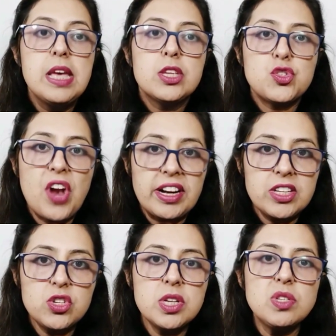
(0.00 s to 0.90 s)

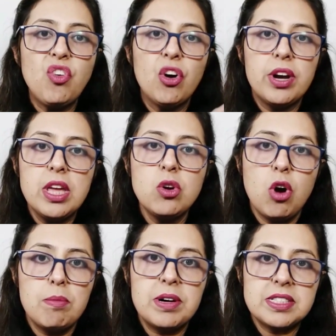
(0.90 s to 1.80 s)
Strategies for
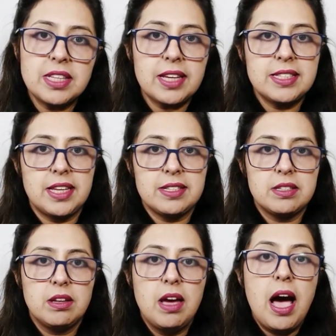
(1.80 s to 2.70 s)
e-commerce success.
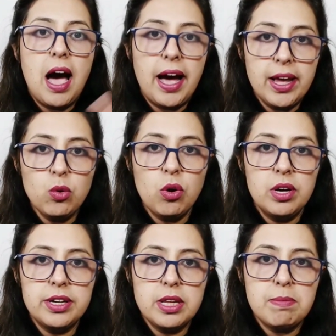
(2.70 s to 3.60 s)
High
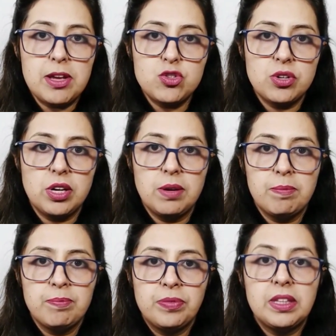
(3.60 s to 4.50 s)
quality imagery.
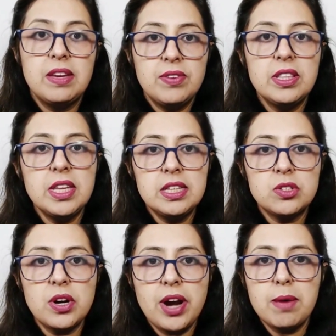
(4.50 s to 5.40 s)
Given the
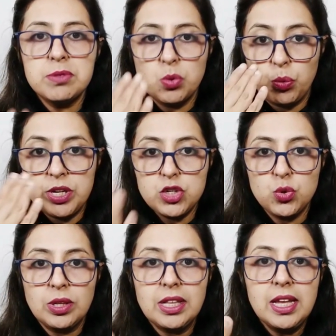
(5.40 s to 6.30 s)
Instagram's
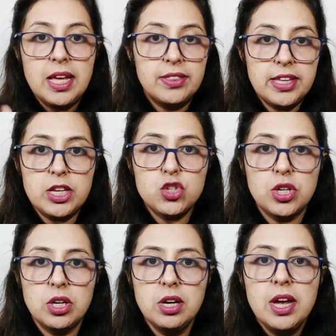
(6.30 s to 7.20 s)
visual
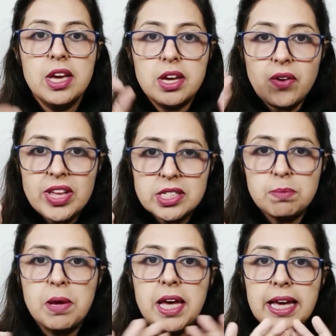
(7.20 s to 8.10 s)
nature, crisp,
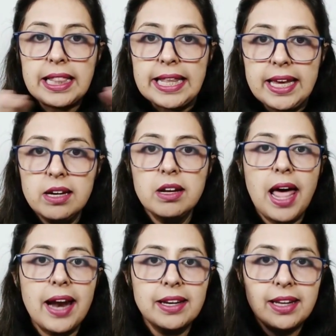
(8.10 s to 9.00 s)
clear,
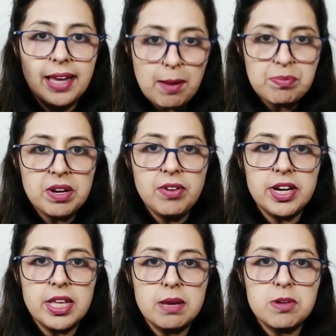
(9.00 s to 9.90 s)
and
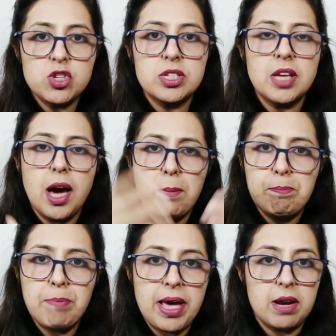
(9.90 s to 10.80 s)
captivating images are
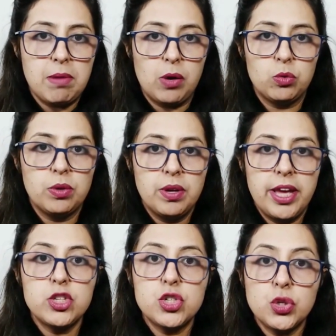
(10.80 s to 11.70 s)
paramount.
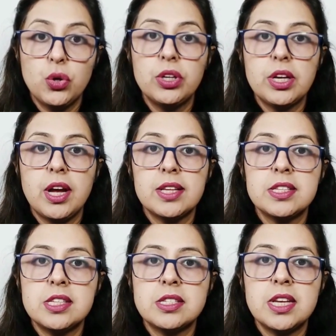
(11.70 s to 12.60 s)
Ensure the
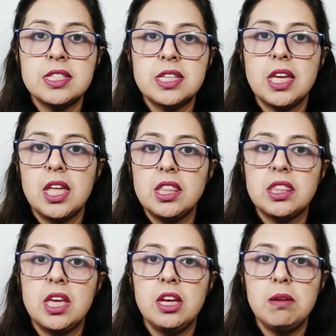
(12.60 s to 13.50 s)
consistency in
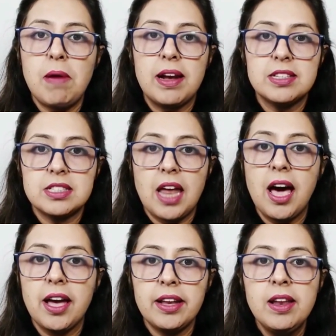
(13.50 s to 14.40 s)
theme and
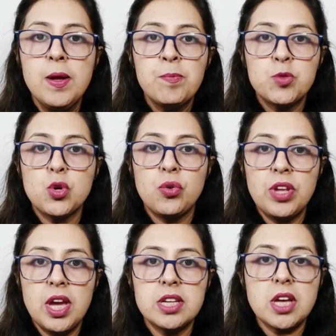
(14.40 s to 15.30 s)
style to
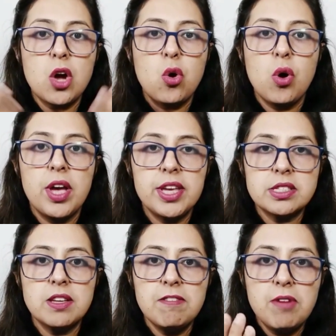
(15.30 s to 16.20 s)
create a
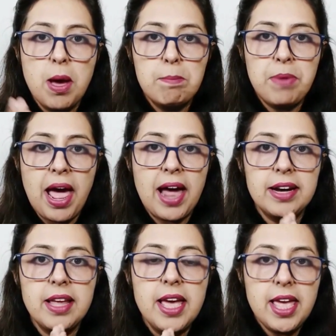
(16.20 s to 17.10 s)
cohesive
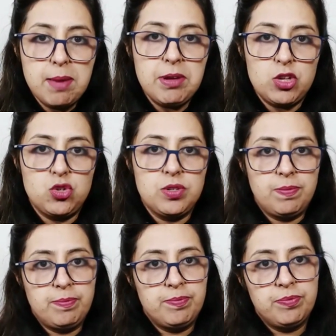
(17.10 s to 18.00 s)
brand image.
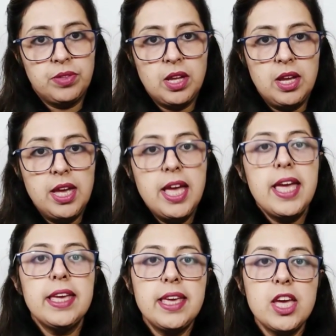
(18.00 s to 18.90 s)

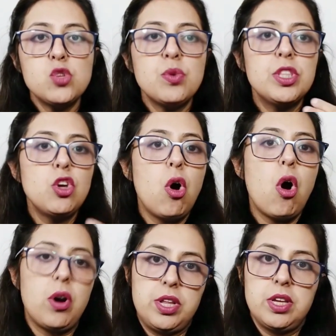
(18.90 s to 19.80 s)
Engage with your
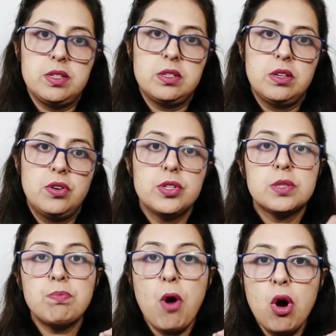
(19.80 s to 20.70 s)
audience,
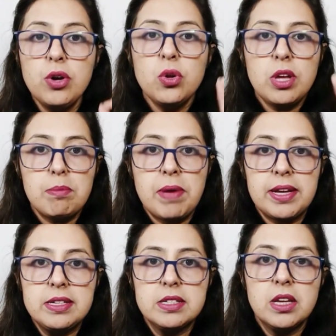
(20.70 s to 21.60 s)
respond to
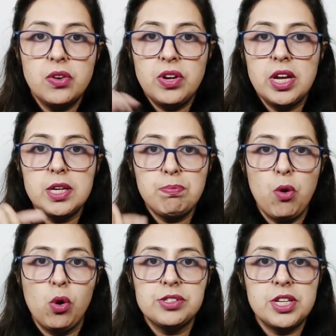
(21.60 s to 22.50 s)
comments, create
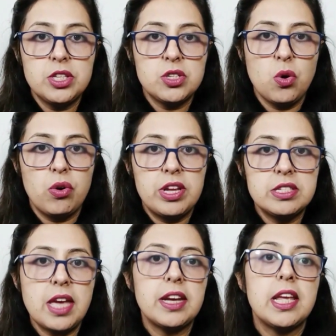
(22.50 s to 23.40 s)
polls in stories,
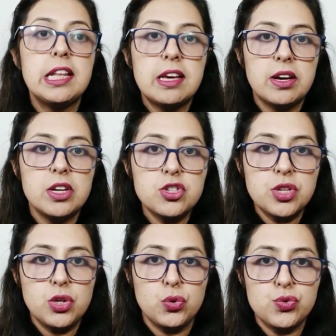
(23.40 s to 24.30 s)
and encourage
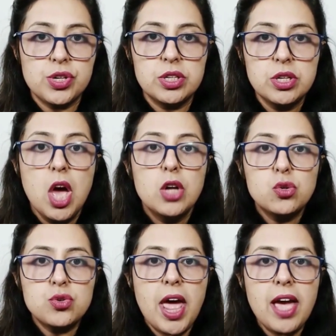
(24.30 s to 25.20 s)
the users to
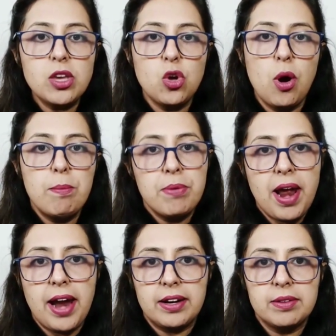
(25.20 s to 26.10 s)
tag your
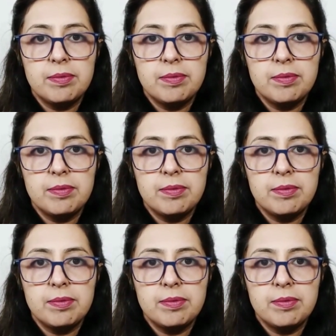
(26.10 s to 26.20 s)
brand.